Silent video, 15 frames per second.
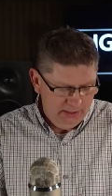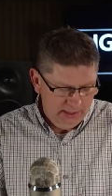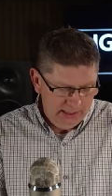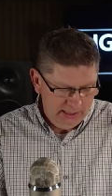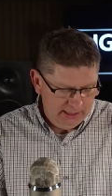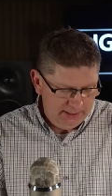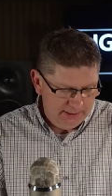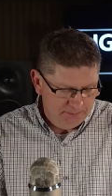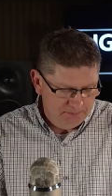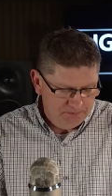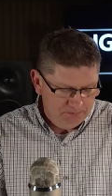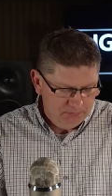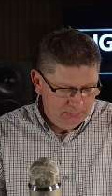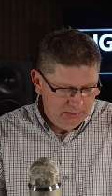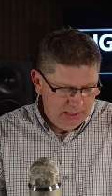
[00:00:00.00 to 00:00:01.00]

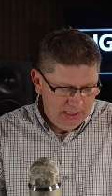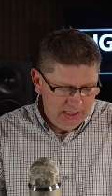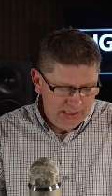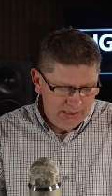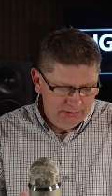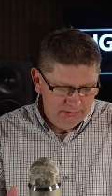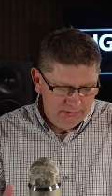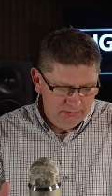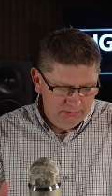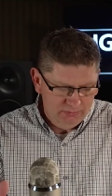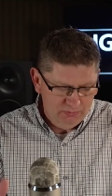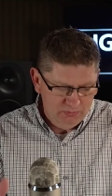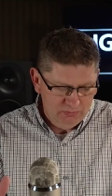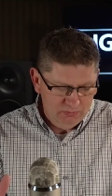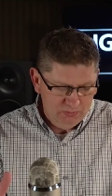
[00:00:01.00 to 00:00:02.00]
And
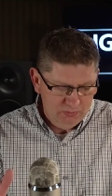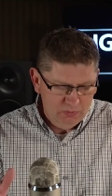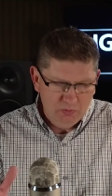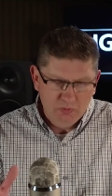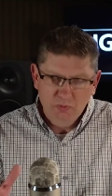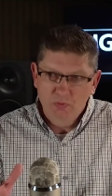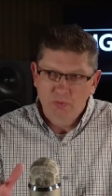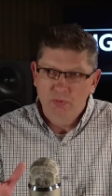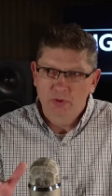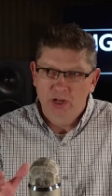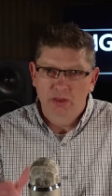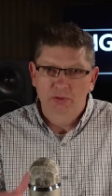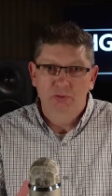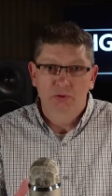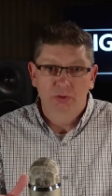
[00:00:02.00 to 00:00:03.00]
the
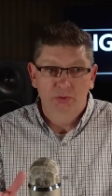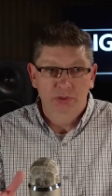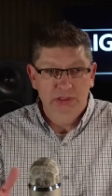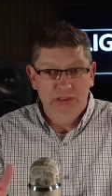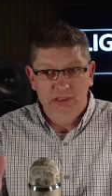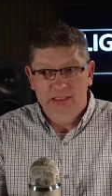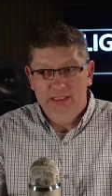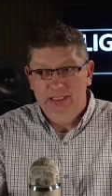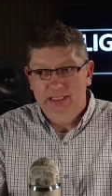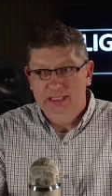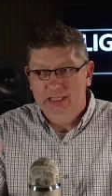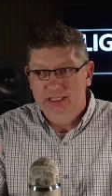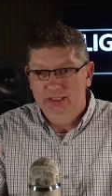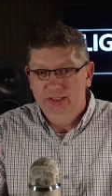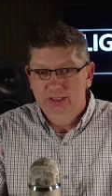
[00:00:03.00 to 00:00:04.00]
other one was that
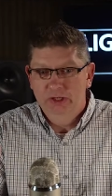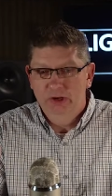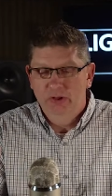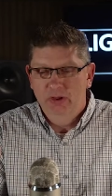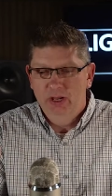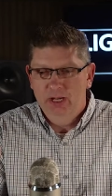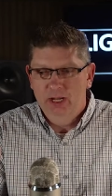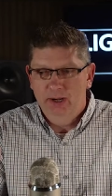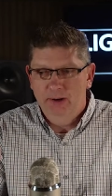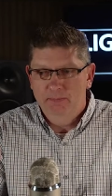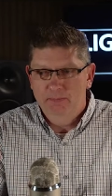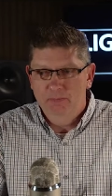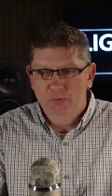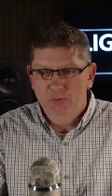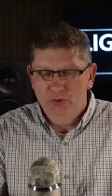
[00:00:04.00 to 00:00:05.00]
he, you
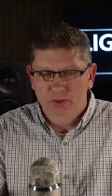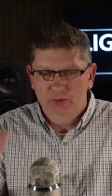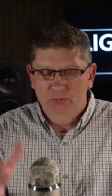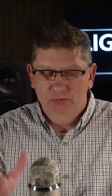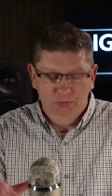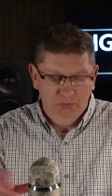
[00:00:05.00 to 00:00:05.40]
know,